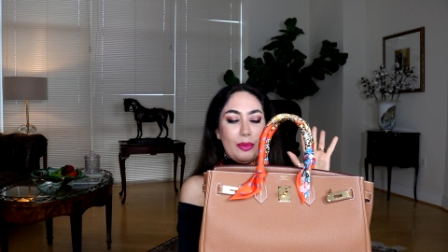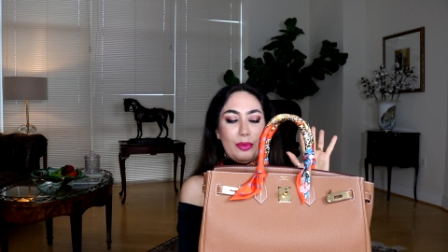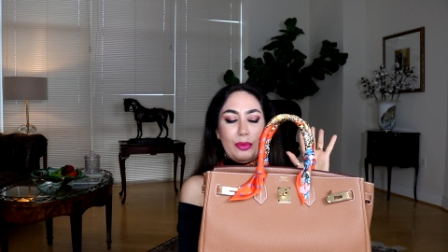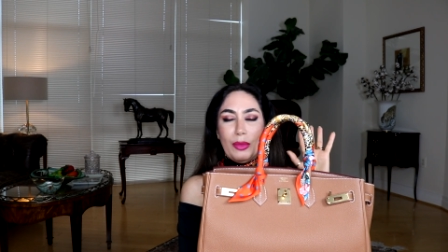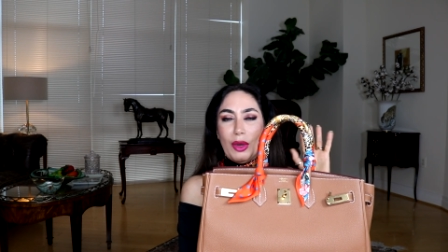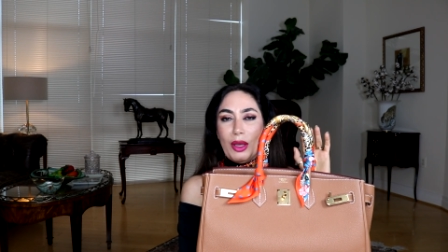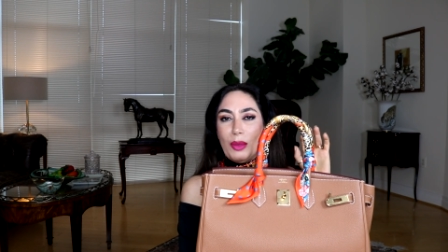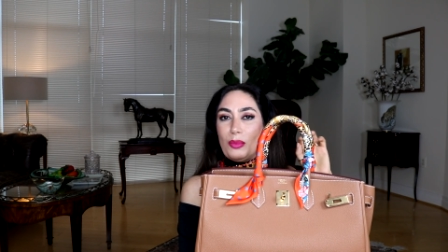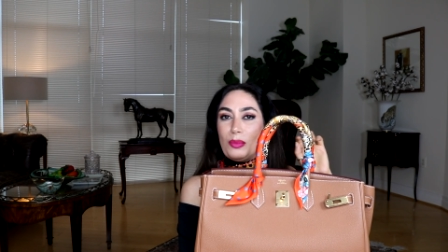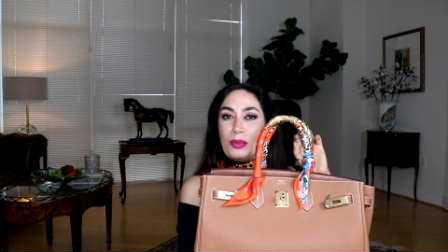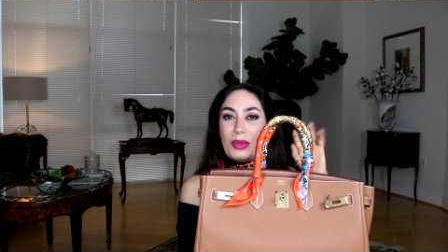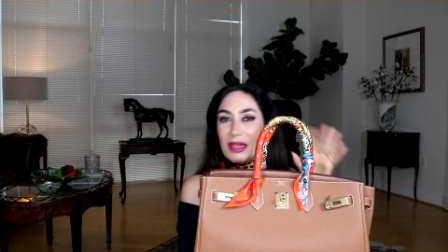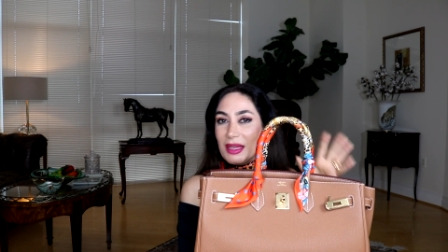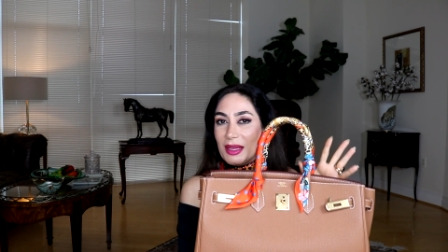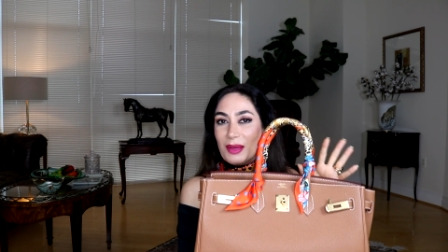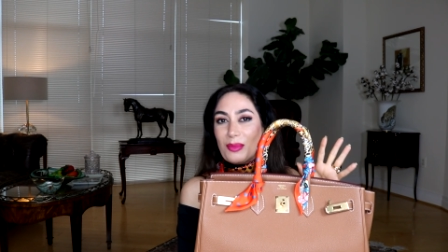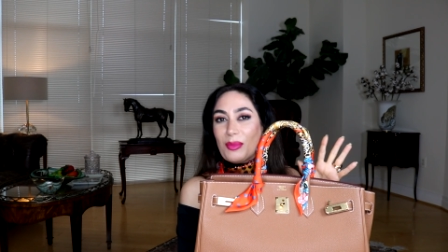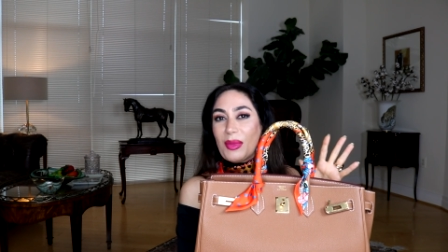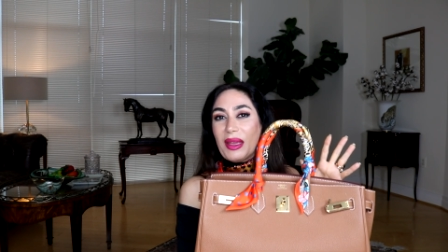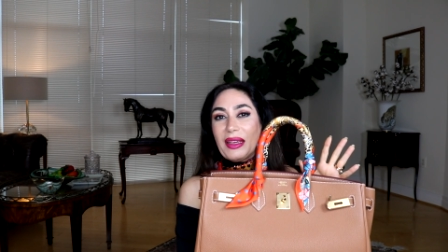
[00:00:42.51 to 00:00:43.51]
my
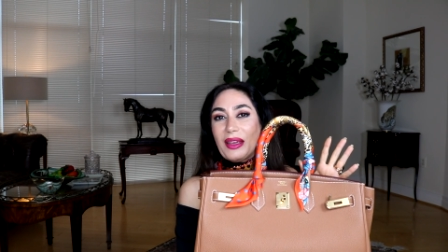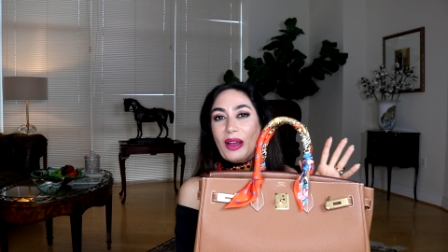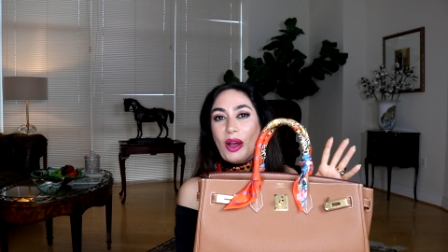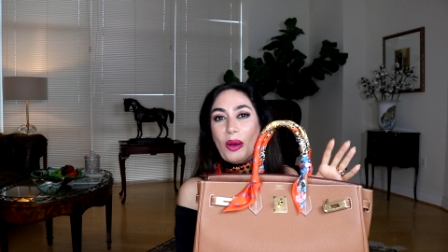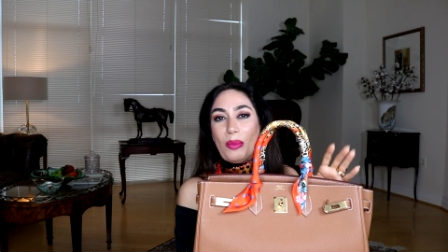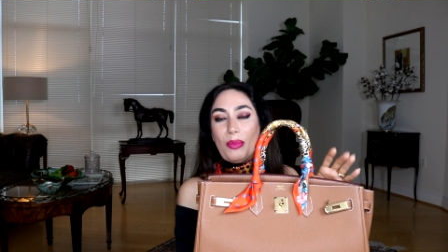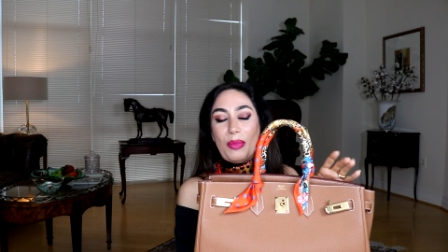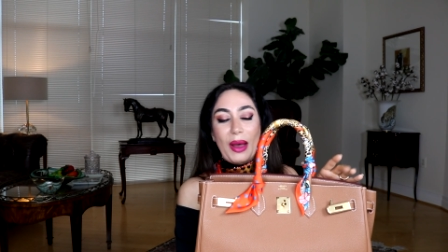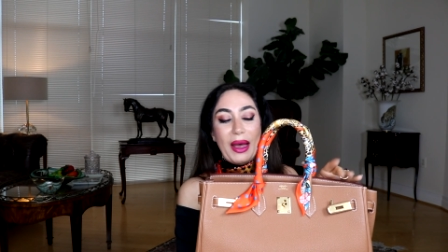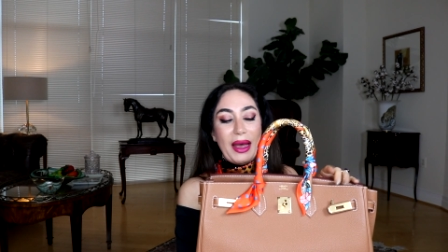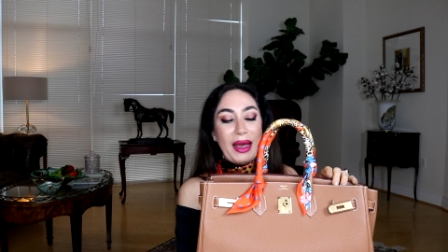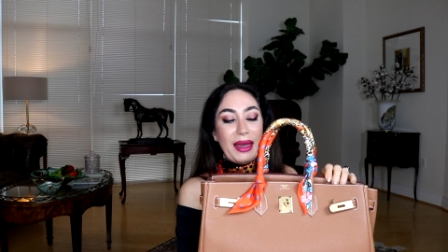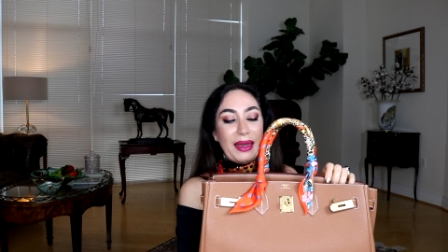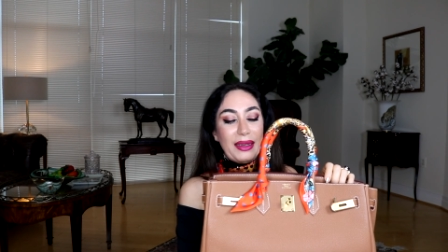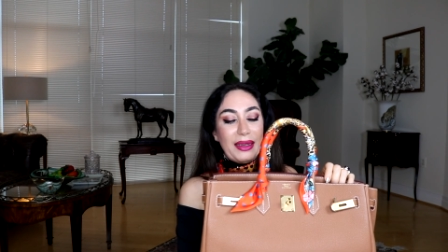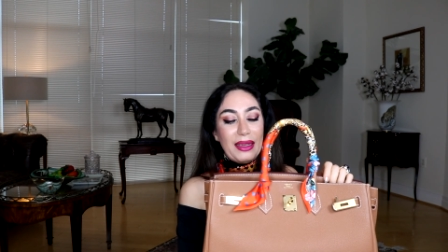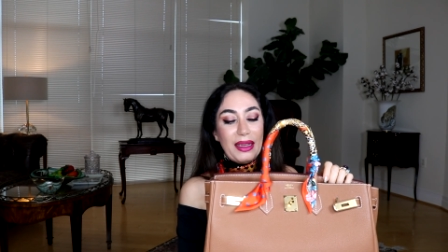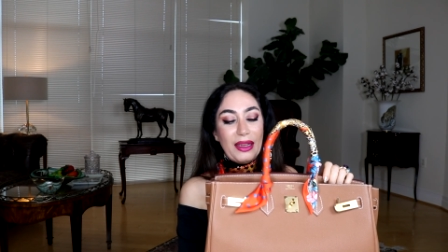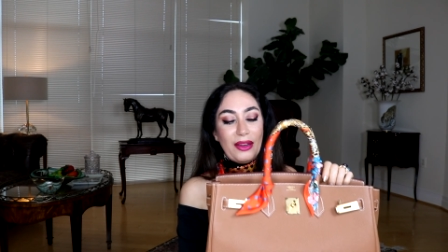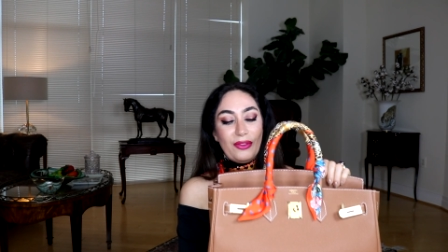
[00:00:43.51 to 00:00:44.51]
big makeup
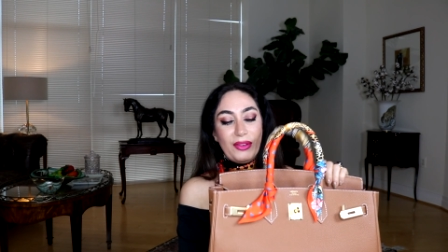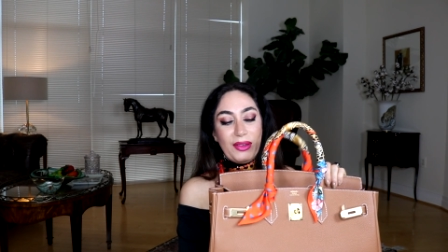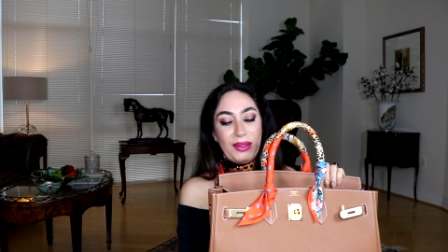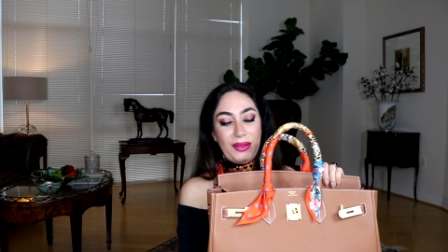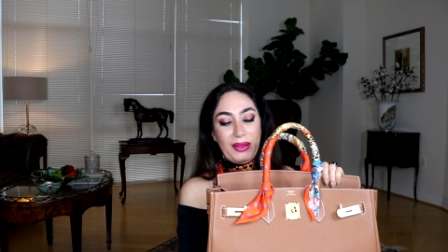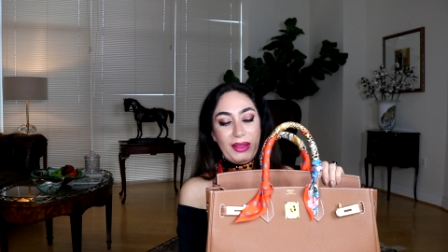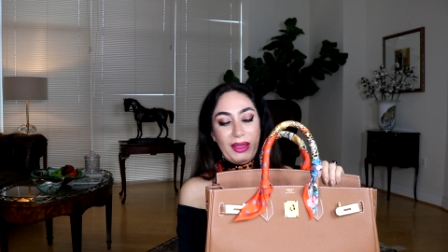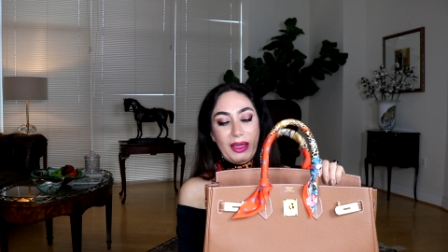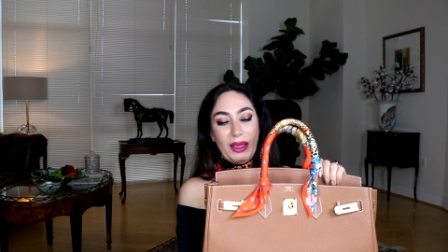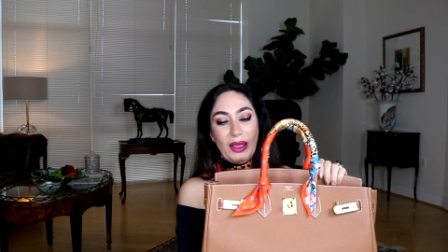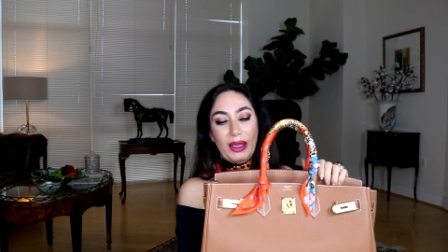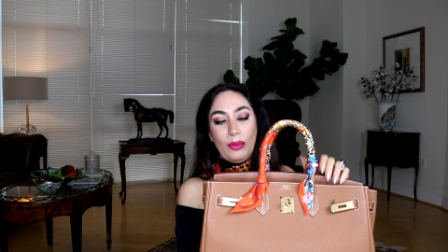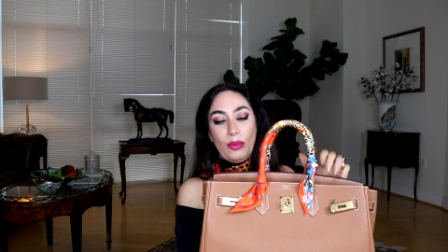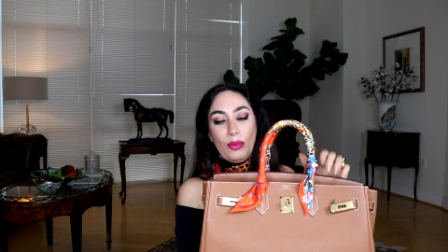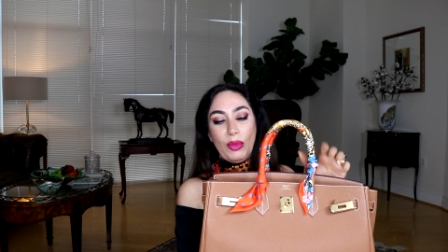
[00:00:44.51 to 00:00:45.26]
bag, everything,